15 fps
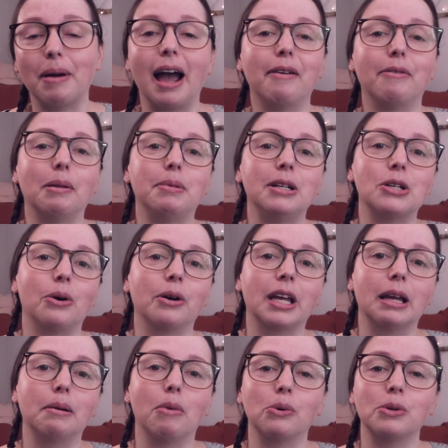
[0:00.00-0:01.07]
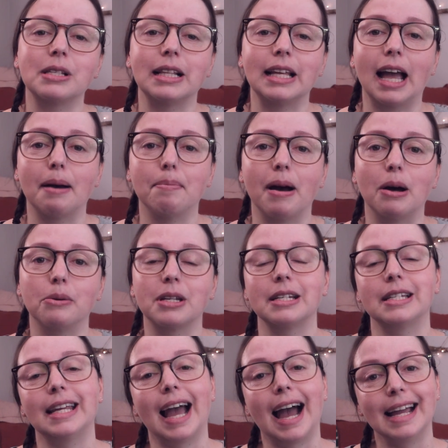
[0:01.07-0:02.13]
I will be talking mostly about
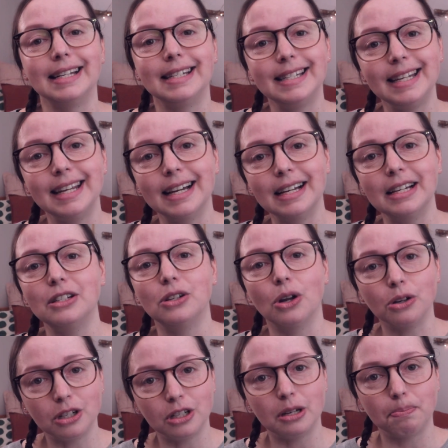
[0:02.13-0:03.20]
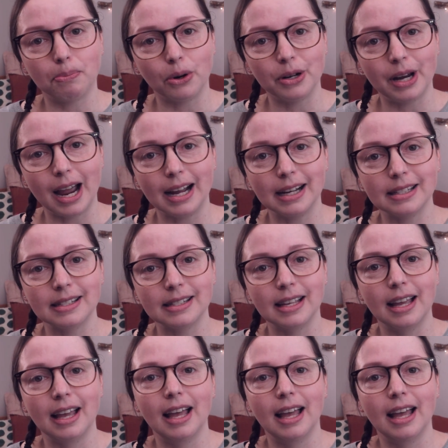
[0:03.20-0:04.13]
the idea, not the products.